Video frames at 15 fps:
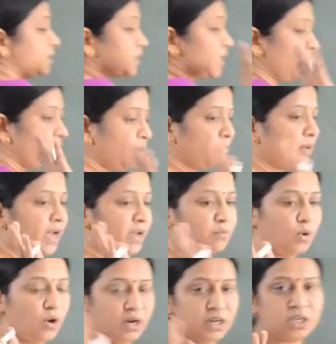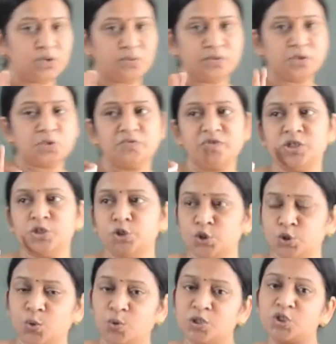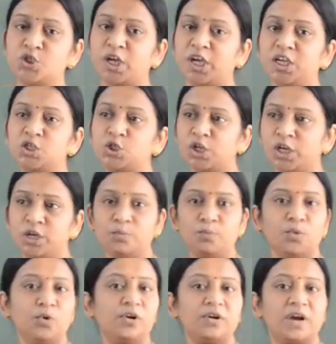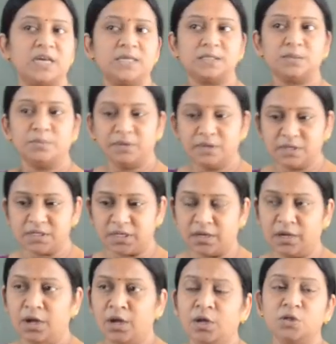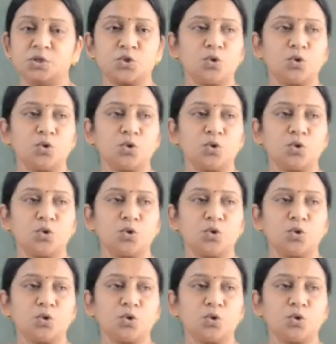given by molecules will show change in polarizability. So,